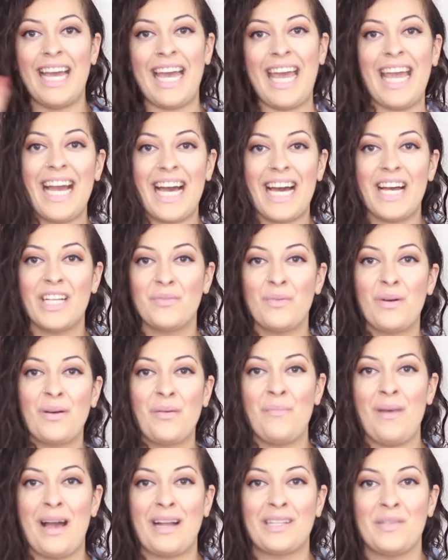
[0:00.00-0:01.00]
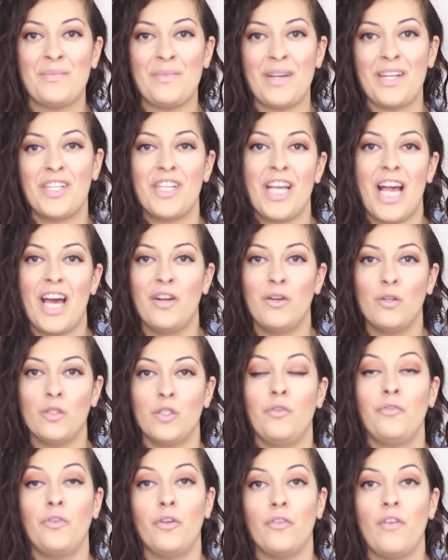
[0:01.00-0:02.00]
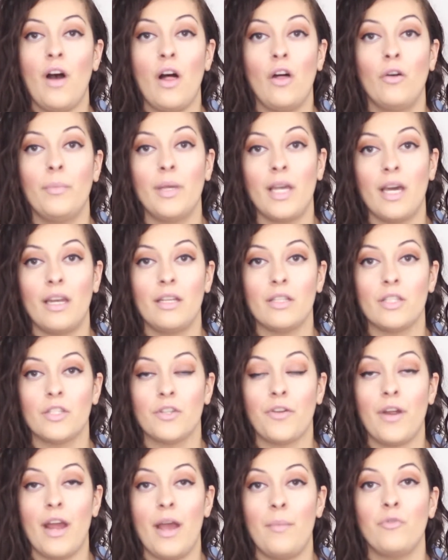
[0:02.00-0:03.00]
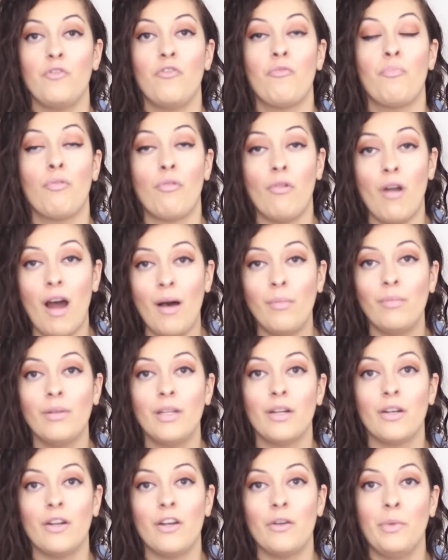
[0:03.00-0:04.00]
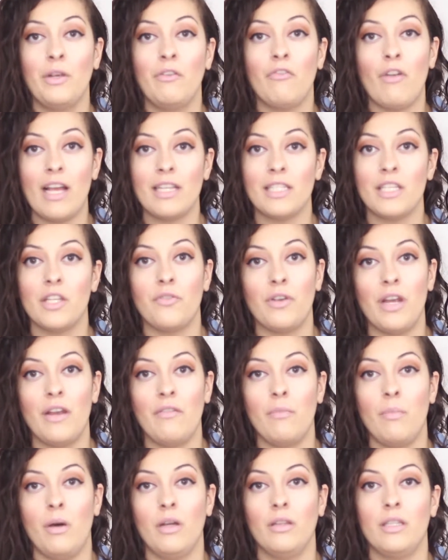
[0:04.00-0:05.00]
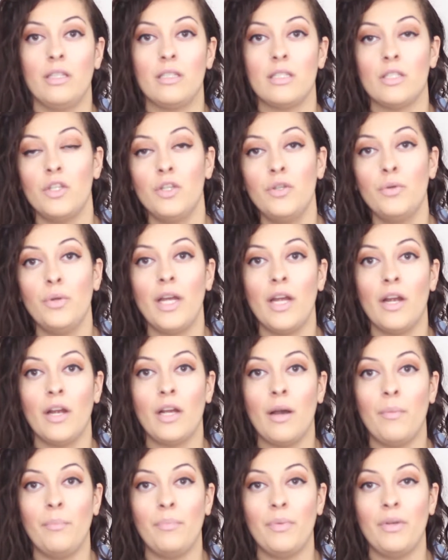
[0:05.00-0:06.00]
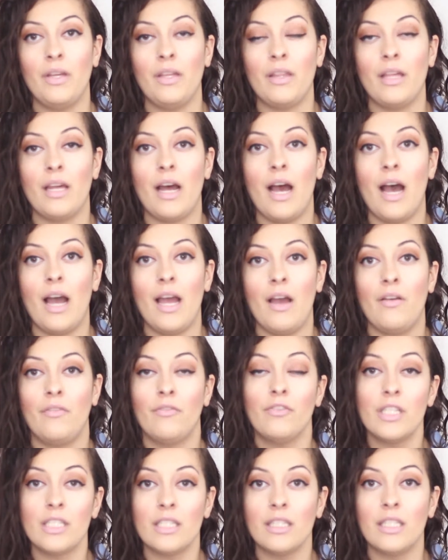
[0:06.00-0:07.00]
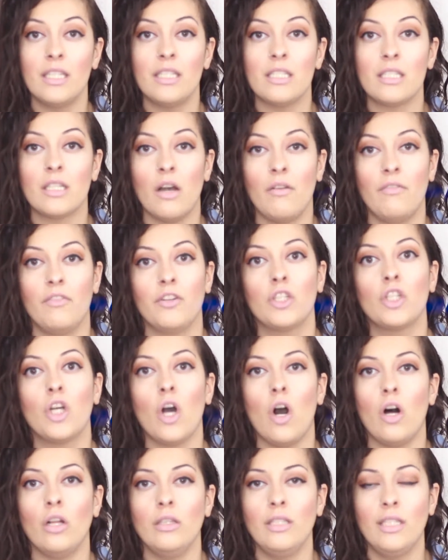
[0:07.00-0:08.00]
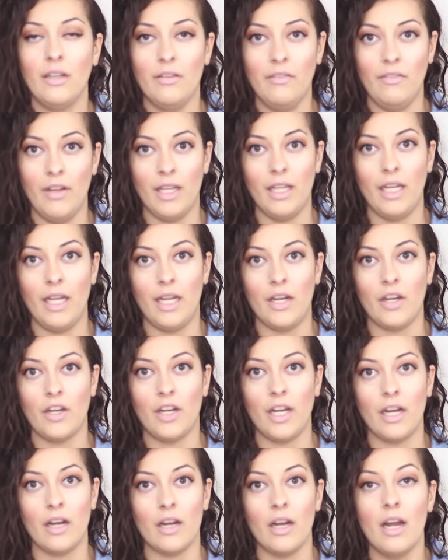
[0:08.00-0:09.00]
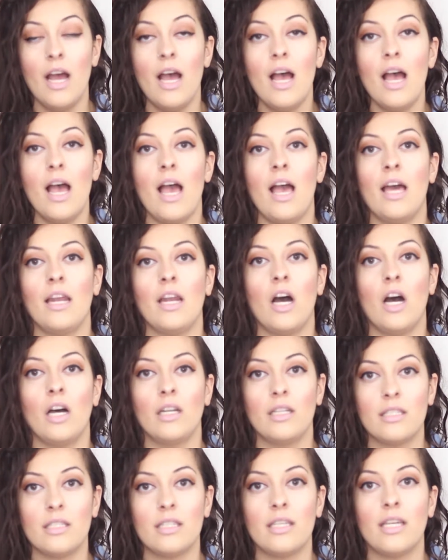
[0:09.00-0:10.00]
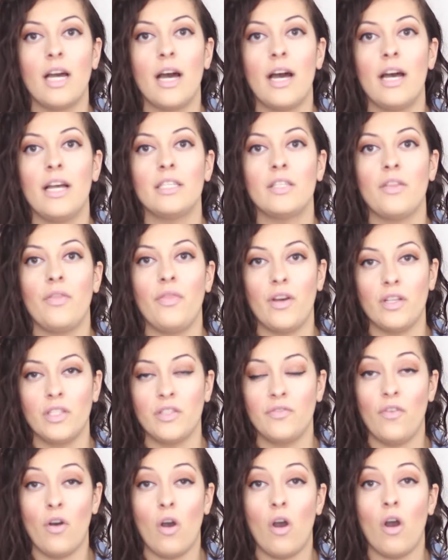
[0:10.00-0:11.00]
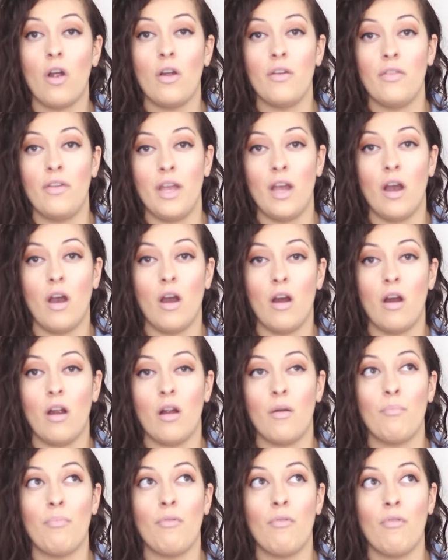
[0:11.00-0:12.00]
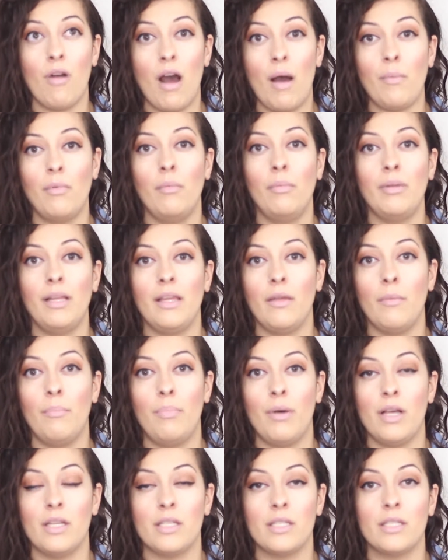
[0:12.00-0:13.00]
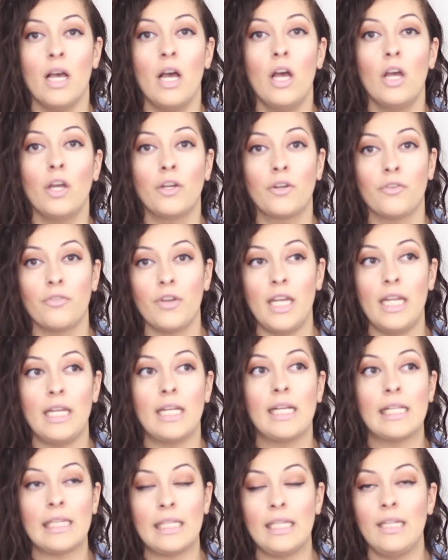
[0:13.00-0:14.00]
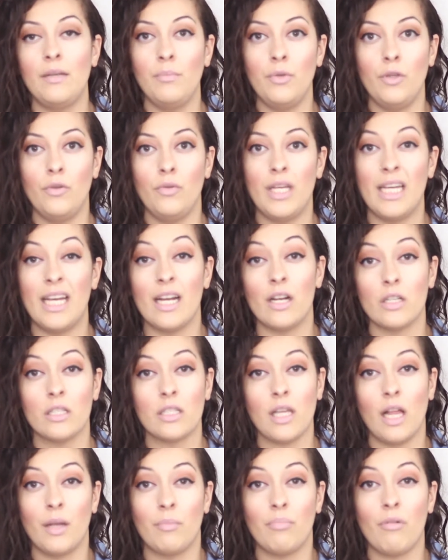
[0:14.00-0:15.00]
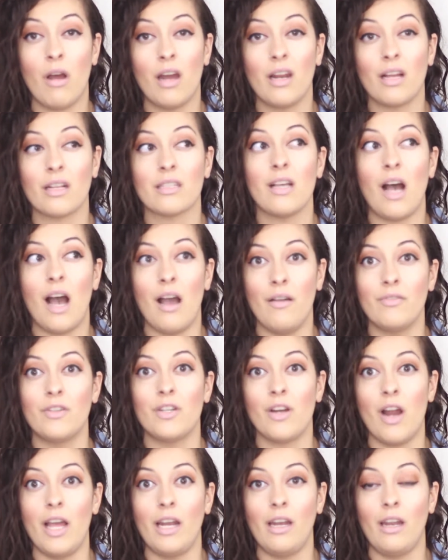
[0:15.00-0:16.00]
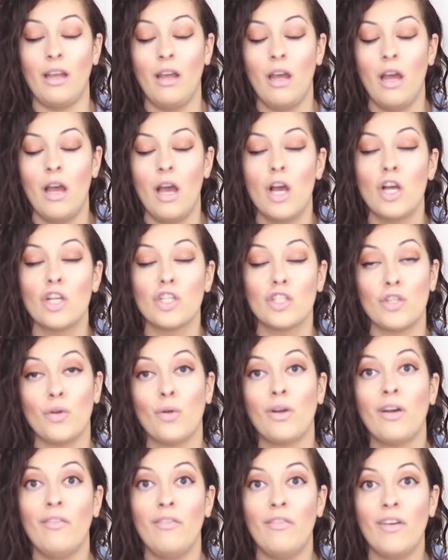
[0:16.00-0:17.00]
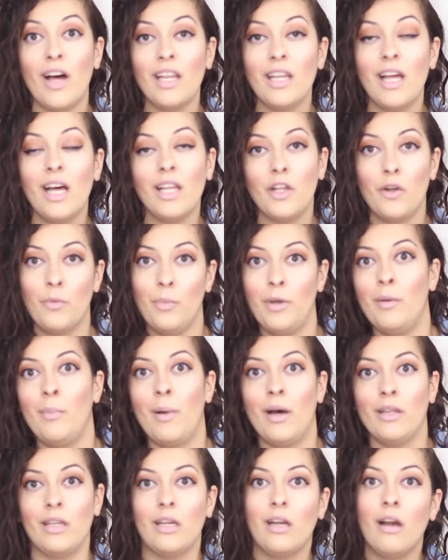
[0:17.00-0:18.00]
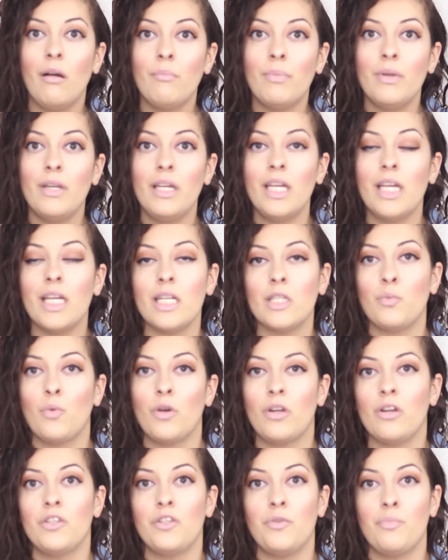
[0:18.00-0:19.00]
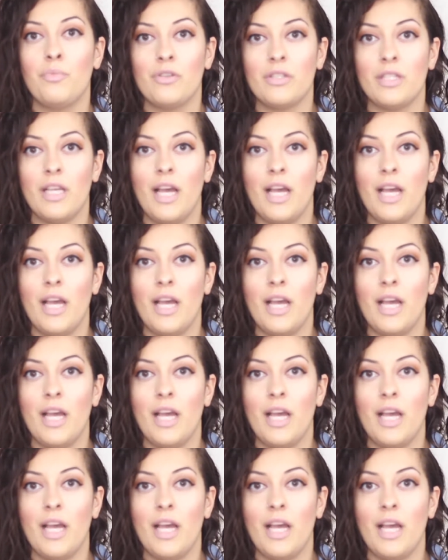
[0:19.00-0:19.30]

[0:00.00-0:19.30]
Hey guys, welcome back to my channel. So if you're following me on Instagram, you've probably heard me rant and rave about this new hair company that I have recently discovered called Kavella Hair Care. And honestly guys, thus far they are probably the best green clean beauty hairstyling products I've tried. So Kavella, a little bit about the company, is 100%